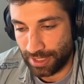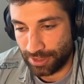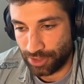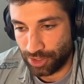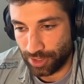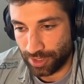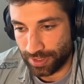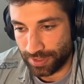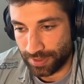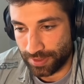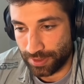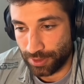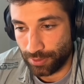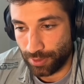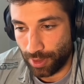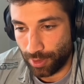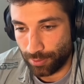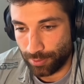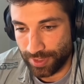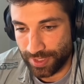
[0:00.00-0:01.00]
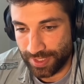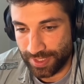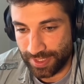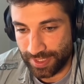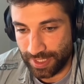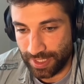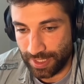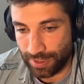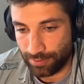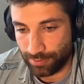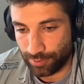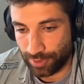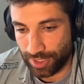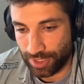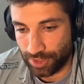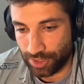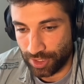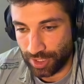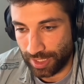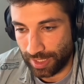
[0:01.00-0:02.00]
adjust. You always see for
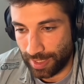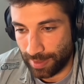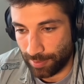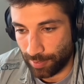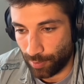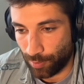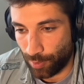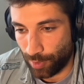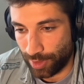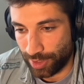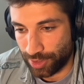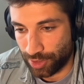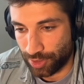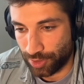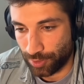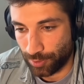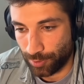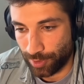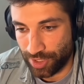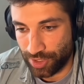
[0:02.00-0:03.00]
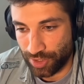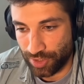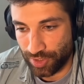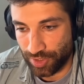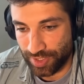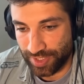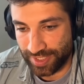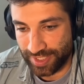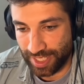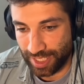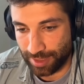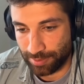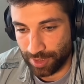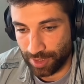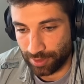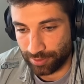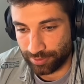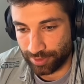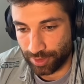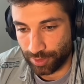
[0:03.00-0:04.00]
each clip which
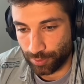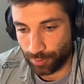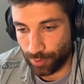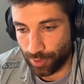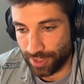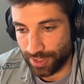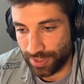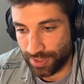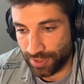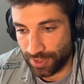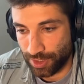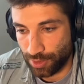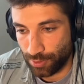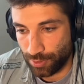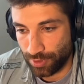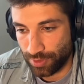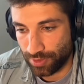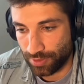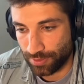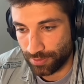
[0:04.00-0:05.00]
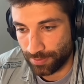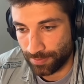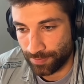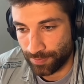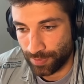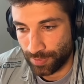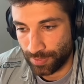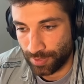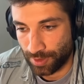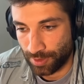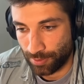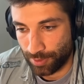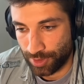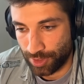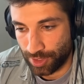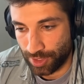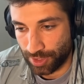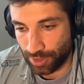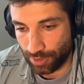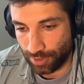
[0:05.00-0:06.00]
segment of it was used, which
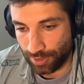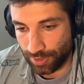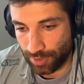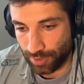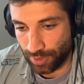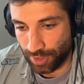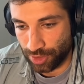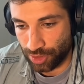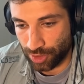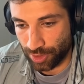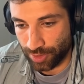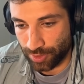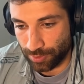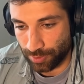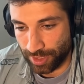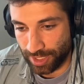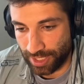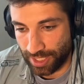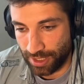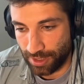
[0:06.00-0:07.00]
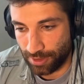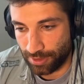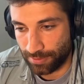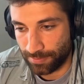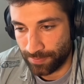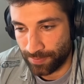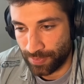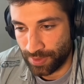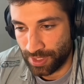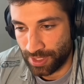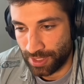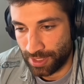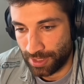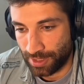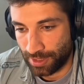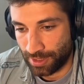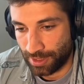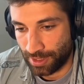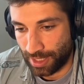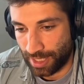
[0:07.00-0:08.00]
you can also adjust right here.
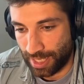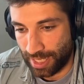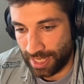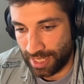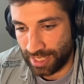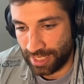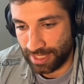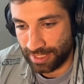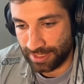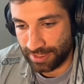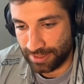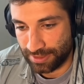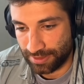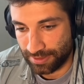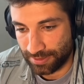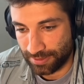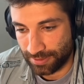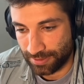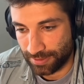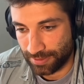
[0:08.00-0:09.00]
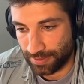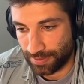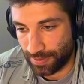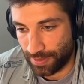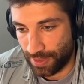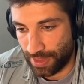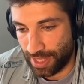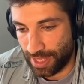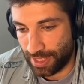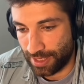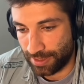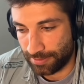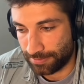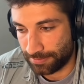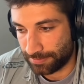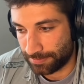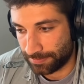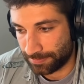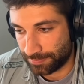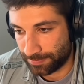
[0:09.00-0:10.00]
And
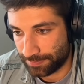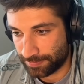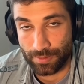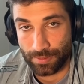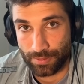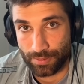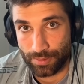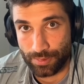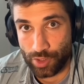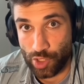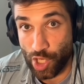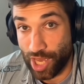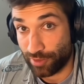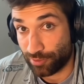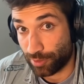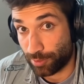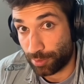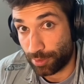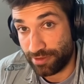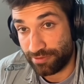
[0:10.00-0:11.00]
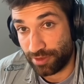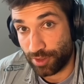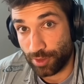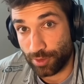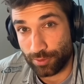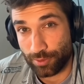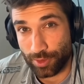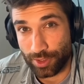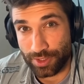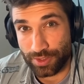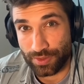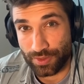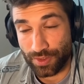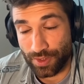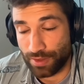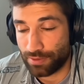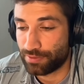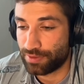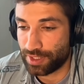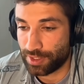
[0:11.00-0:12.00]
then you have a preview of what
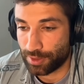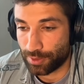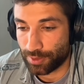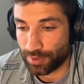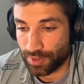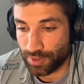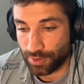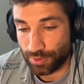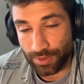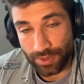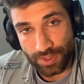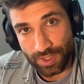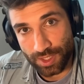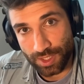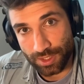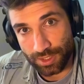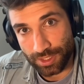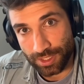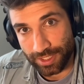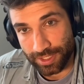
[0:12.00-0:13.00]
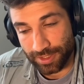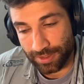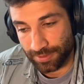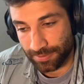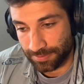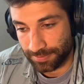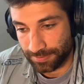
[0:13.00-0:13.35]
the video is going to look like.